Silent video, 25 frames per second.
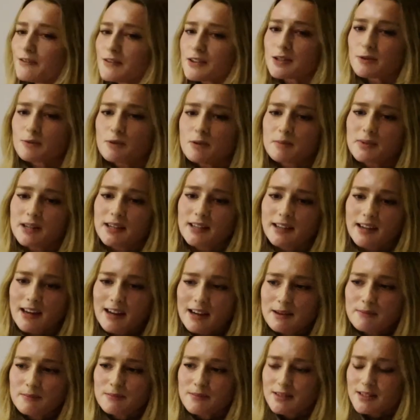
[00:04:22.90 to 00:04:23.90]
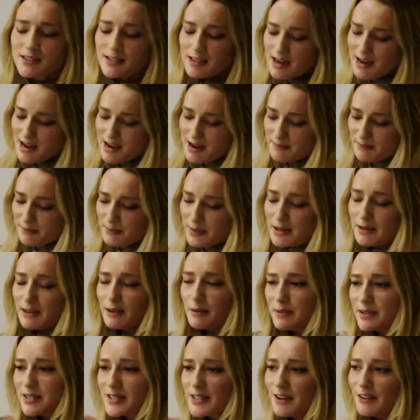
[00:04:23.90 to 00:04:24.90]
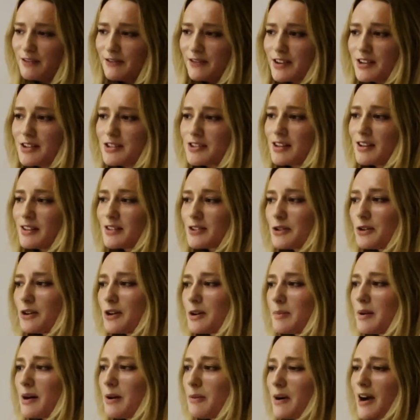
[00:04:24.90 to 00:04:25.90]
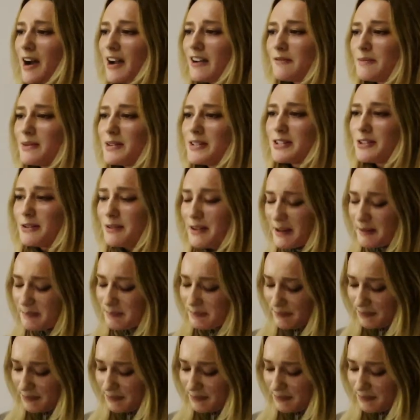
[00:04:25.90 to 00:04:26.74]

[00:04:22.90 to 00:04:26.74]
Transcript: as a woman in games, be a little bit selfish, and talk about what I've been doing.